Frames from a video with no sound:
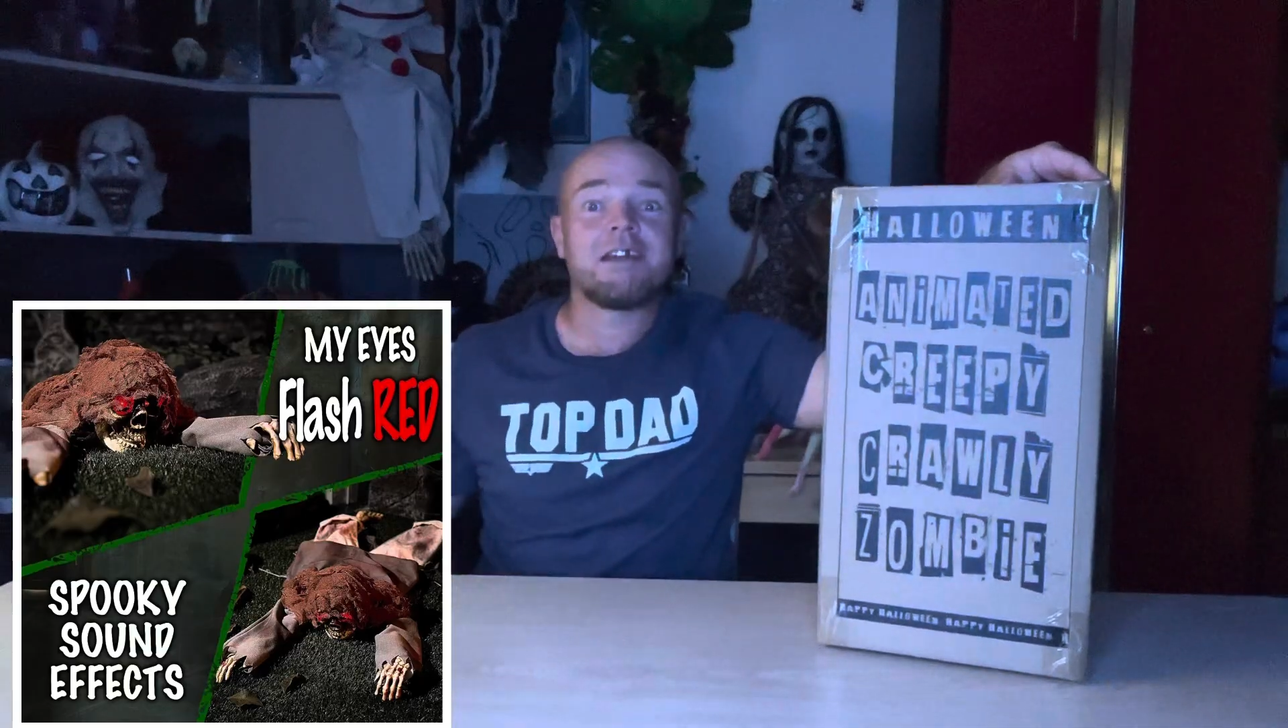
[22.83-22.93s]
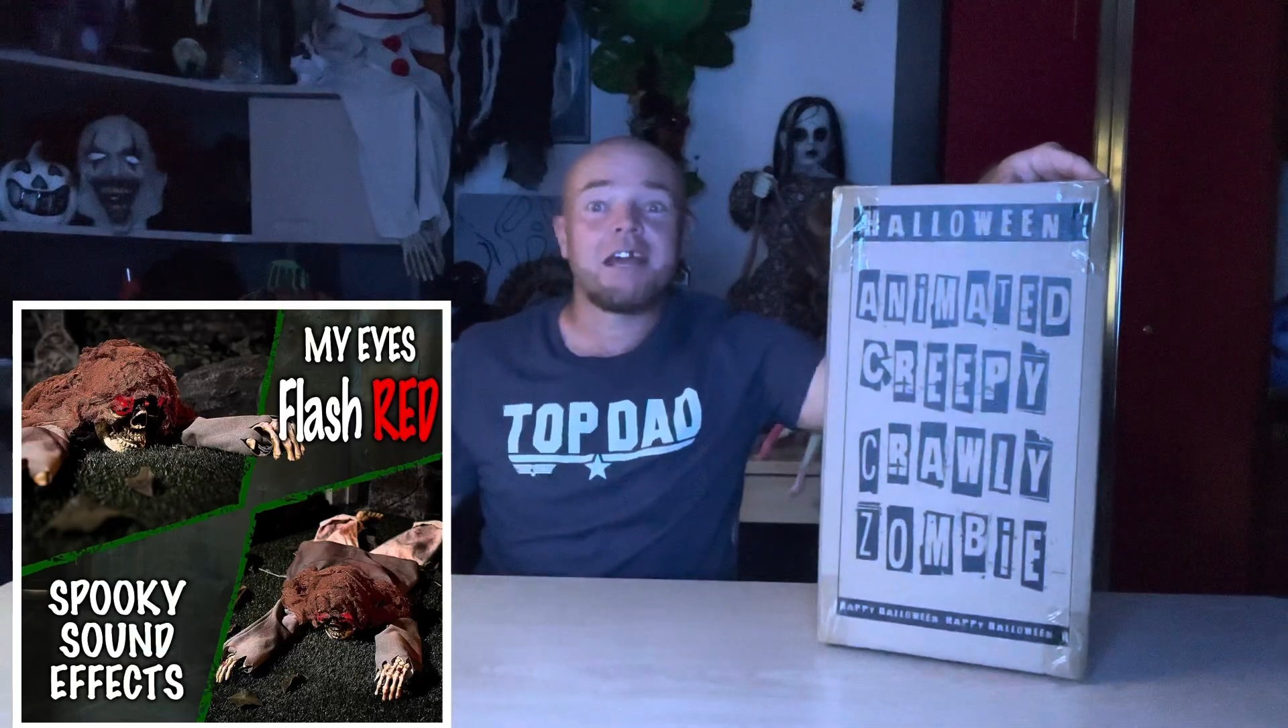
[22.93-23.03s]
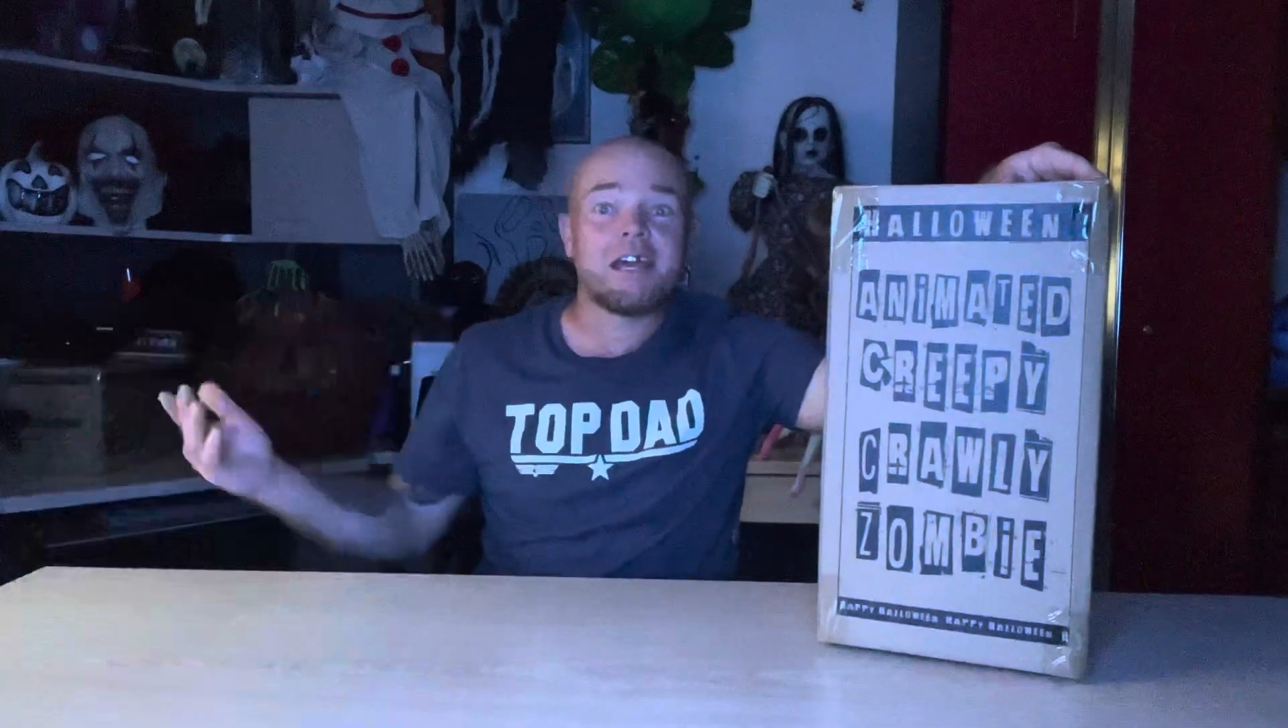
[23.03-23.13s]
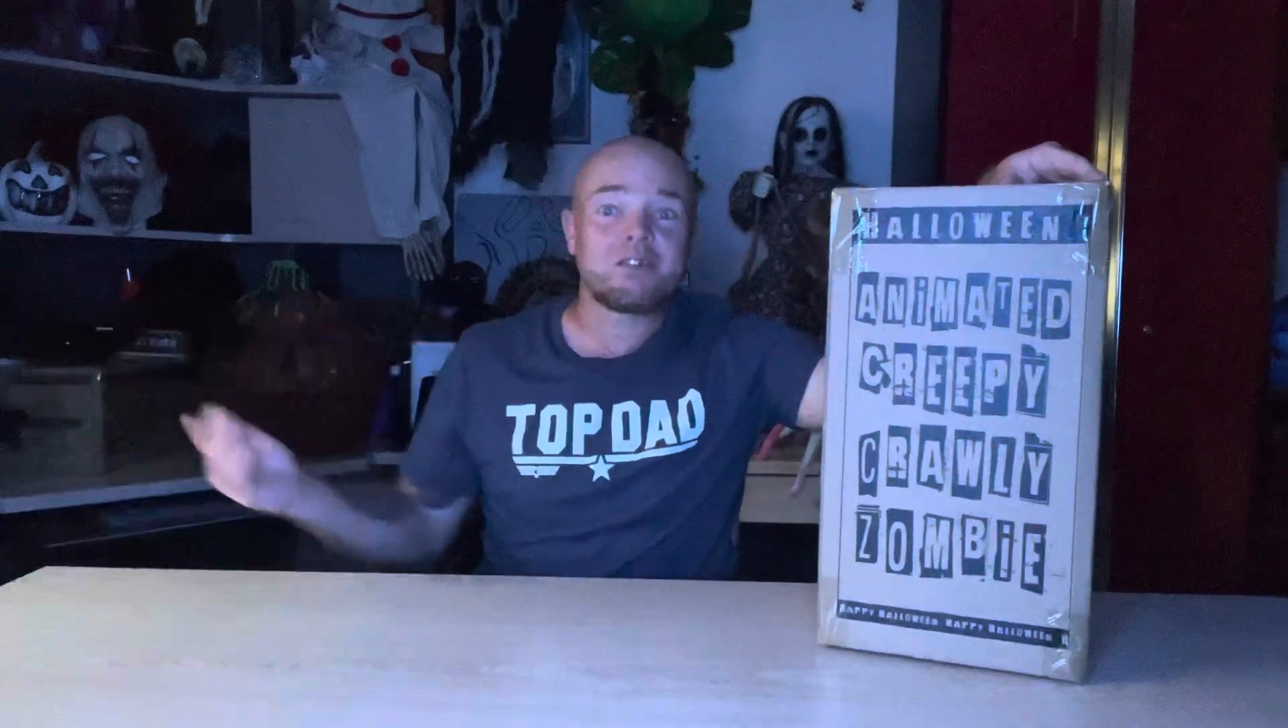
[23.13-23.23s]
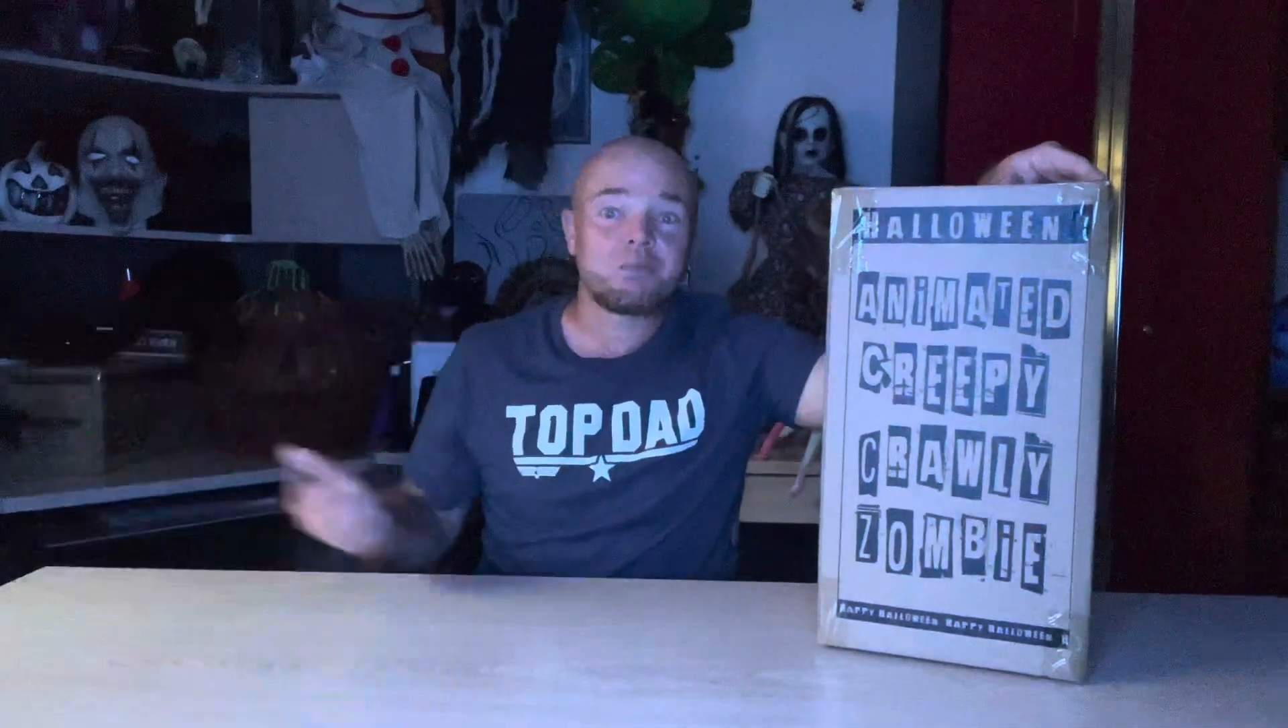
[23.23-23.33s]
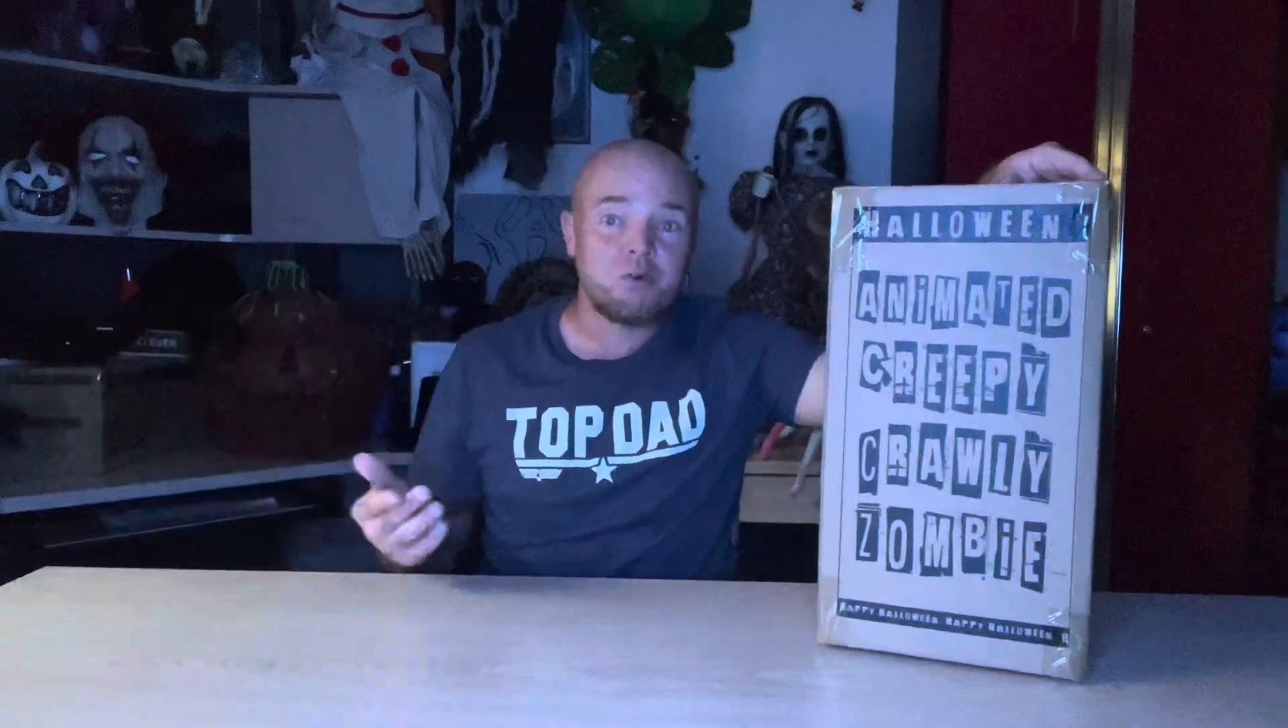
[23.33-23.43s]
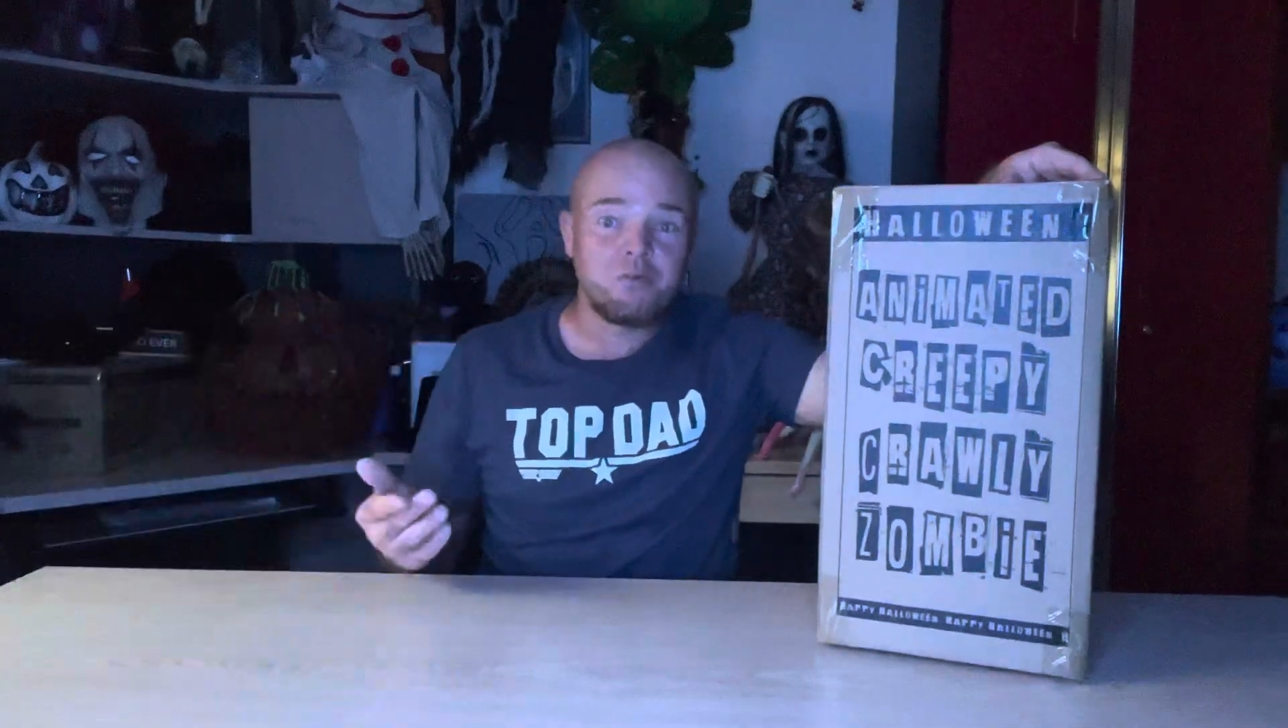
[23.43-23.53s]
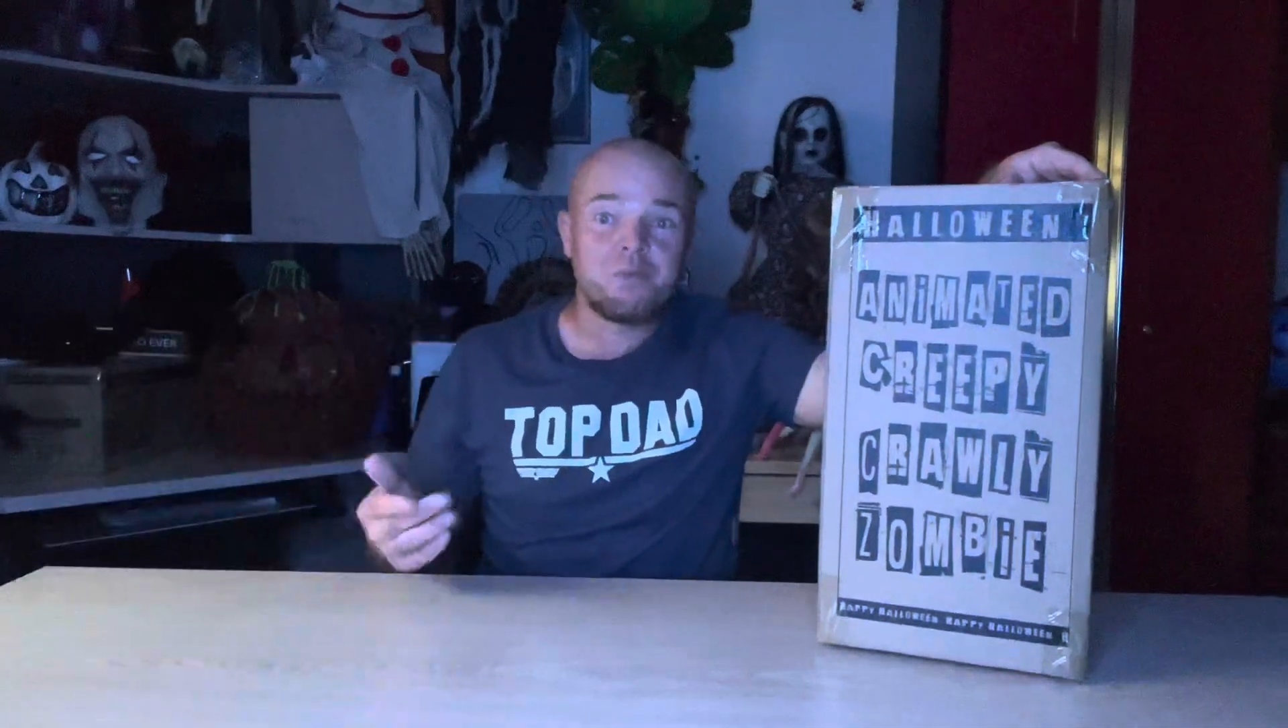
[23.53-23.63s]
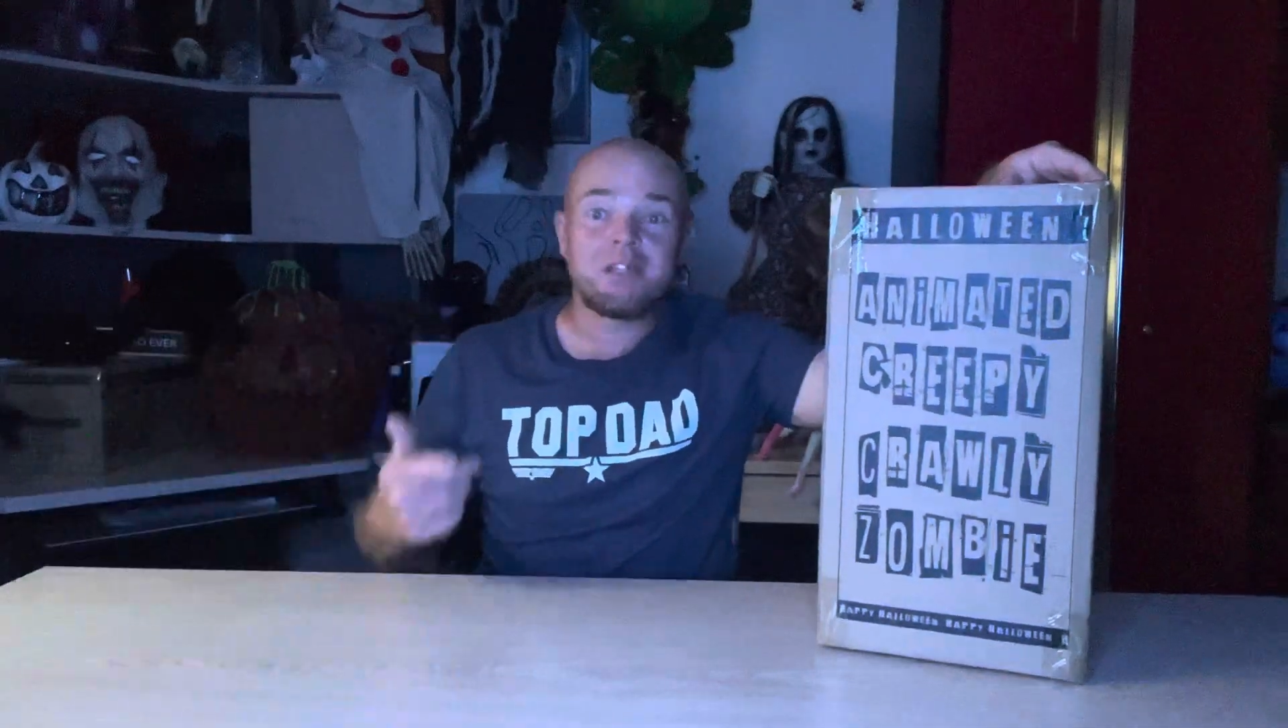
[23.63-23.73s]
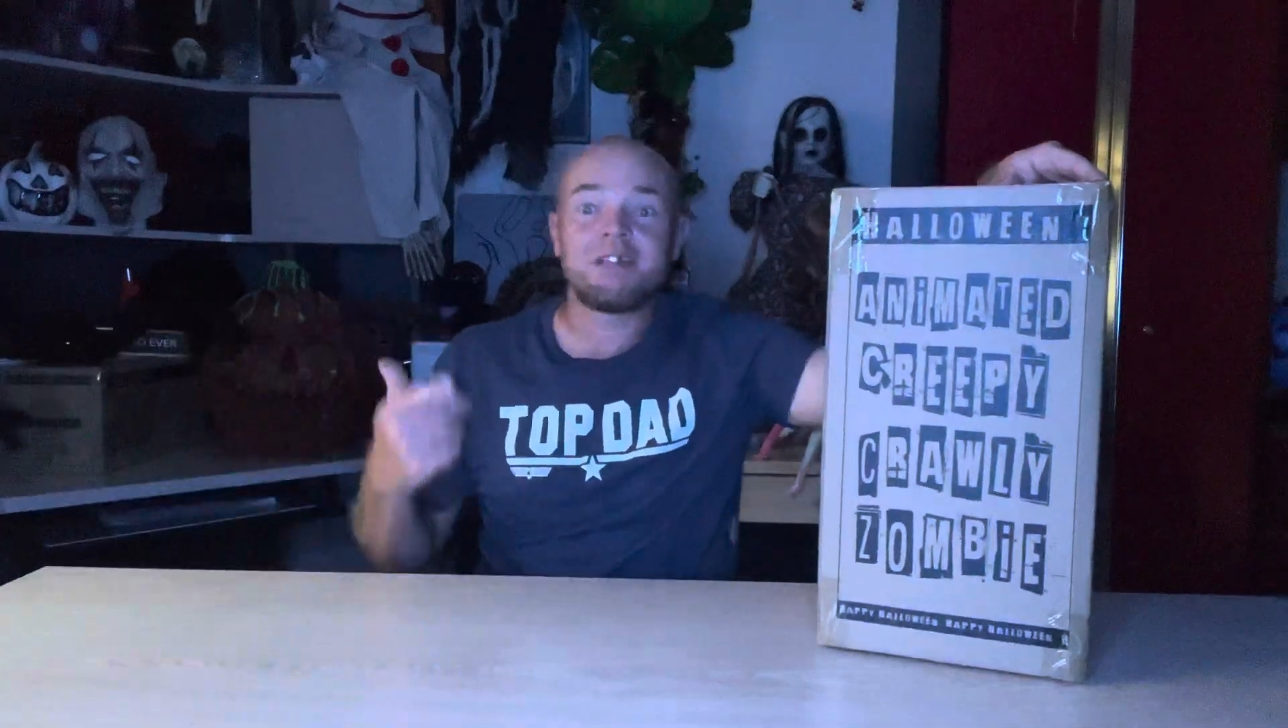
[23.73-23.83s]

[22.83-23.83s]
has movement.